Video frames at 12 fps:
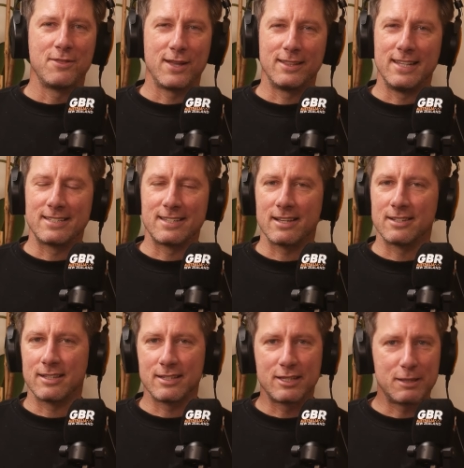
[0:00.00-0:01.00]
that lets
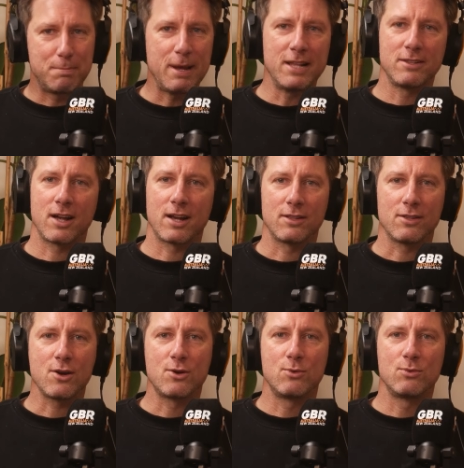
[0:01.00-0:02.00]
us spend like a
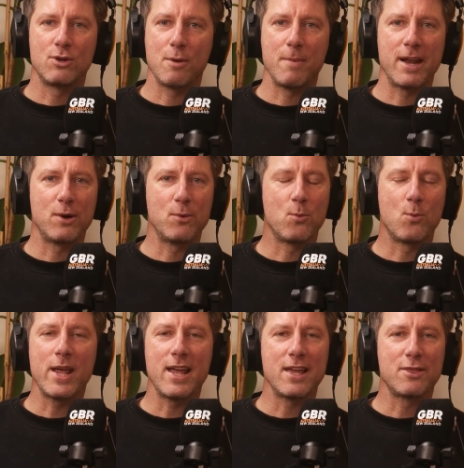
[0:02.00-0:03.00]
local no matter
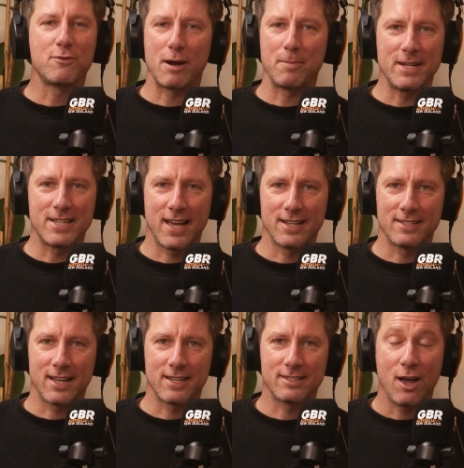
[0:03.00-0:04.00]
where the rugby
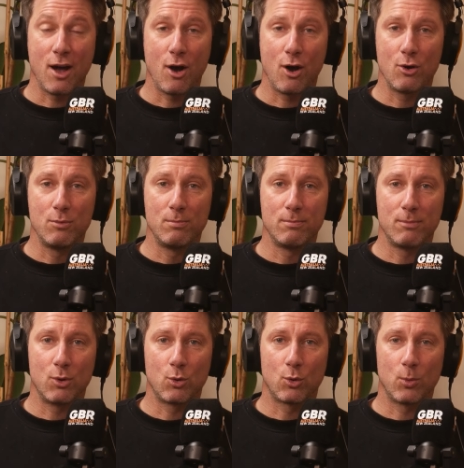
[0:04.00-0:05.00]
takes us, home
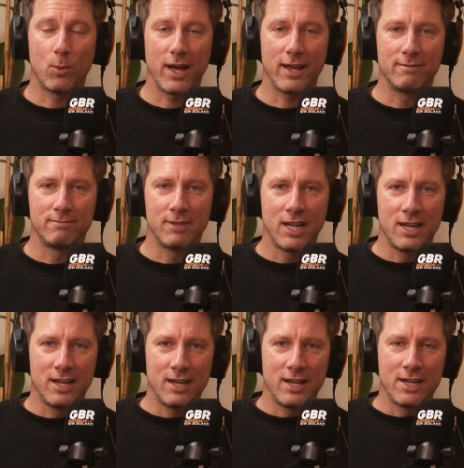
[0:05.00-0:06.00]
or away.
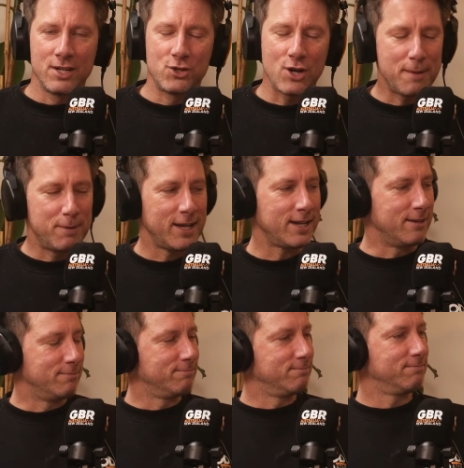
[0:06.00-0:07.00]

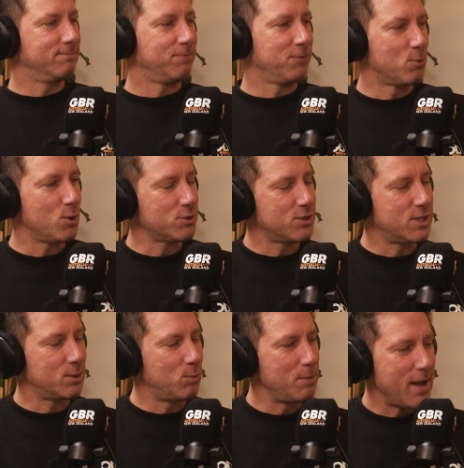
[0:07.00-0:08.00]
JP, what
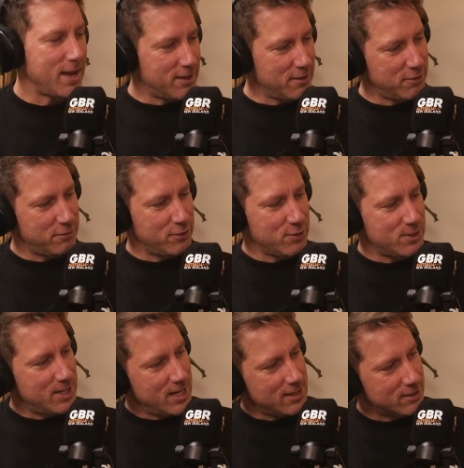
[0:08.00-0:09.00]
did we make of the
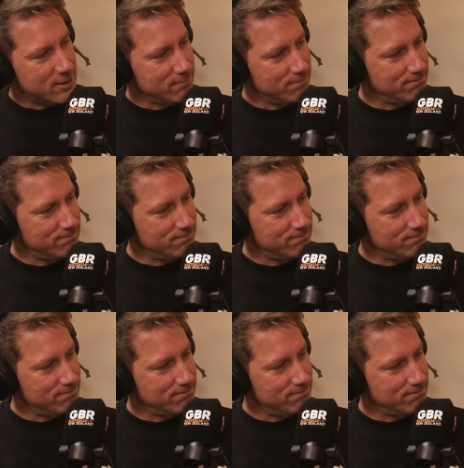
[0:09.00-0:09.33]
first test?